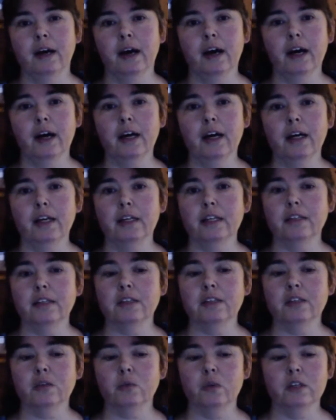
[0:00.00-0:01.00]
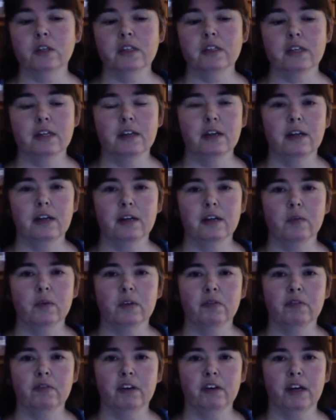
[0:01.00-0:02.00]
I did squeeze in a little bit of
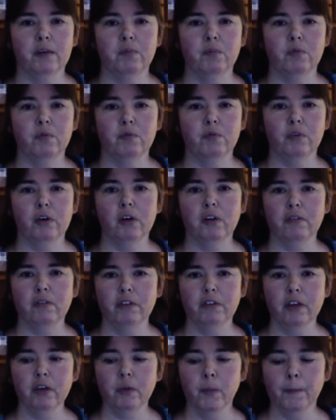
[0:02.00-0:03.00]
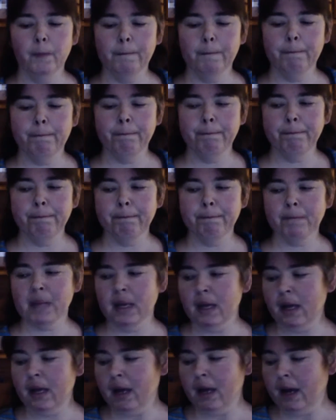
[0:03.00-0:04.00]
time for all of you.
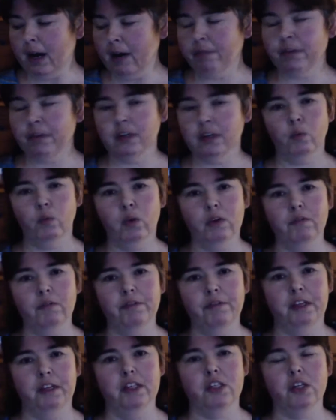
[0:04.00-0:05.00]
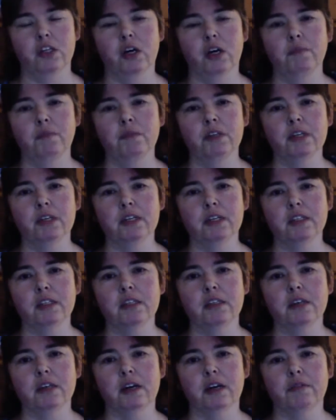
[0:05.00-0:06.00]
I've got one finished object,
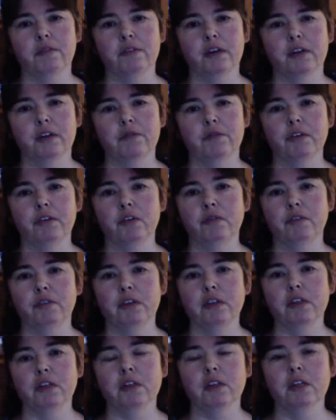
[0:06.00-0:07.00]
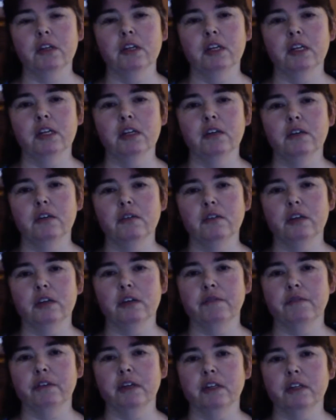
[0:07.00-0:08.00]
I've got a few things on the needles, I've
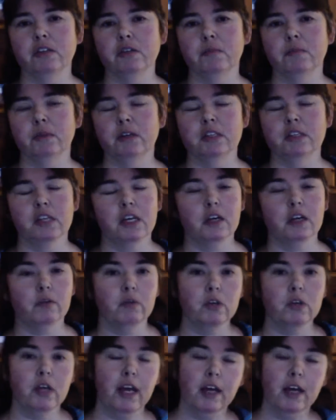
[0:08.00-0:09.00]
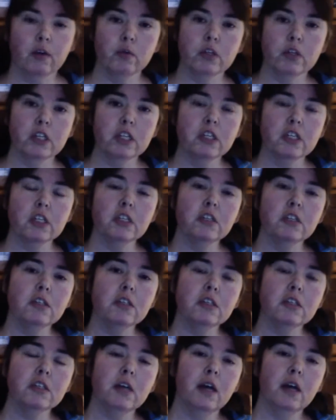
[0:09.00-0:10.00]
got some nice acquisitions,
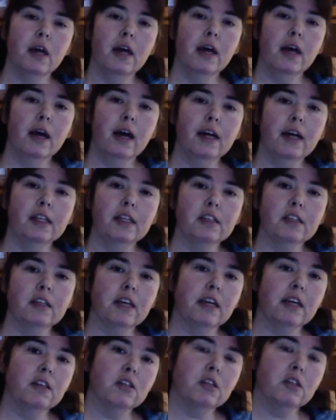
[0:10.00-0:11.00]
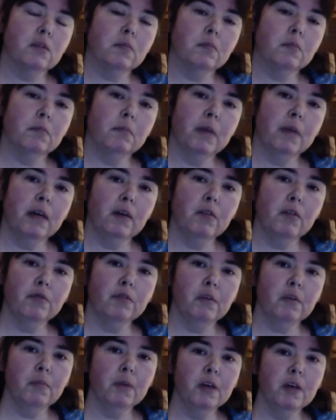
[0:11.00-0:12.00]
I did get some mail
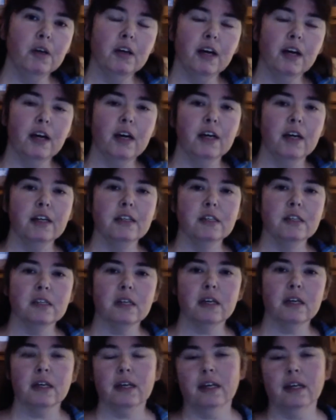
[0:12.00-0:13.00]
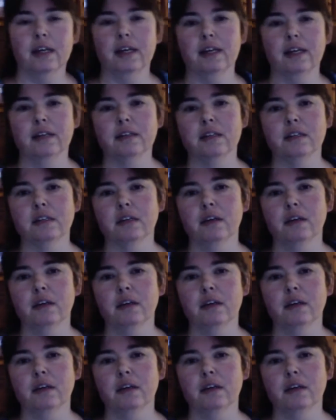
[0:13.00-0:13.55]
from you guys, and